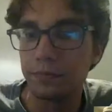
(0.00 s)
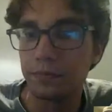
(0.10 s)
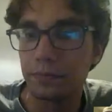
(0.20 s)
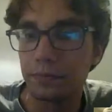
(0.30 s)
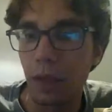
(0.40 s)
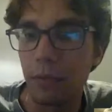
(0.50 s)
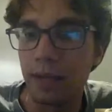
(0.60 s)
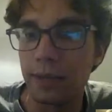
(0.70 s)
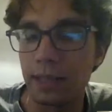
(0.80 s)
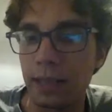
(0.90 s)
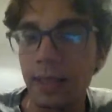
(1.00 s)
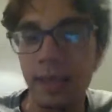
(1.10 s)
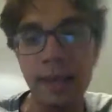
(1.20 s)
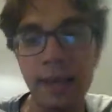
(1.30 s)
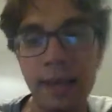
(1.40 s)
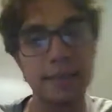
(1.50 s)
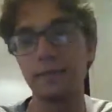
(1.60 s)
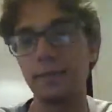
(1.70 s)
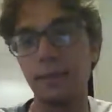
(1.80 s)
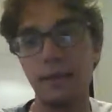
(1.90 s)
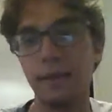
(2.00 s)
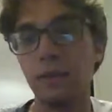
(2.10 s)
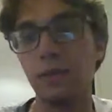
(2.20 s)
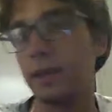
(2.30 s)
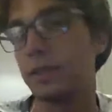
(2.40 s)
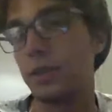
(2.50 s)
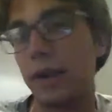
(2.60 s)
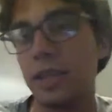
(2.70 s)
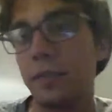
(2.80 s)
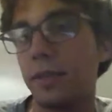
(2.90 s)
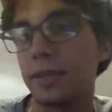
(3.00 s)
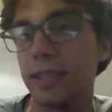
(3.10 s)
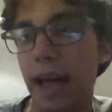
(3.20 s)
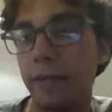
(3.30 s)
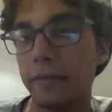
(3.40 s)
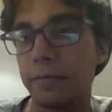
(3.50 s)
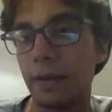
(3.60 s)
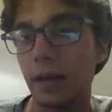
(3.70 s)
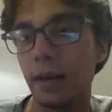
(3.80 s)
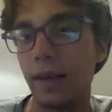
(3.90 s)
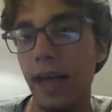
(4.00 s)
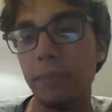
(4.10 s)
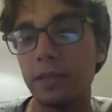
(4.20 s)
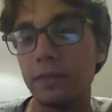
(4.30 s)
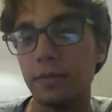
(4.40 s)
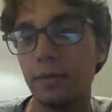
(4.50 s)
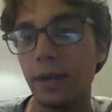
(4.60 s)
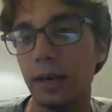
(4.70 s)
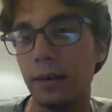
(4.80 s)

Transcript: because leagues in the Dutch league is a great example. Does have ebbs and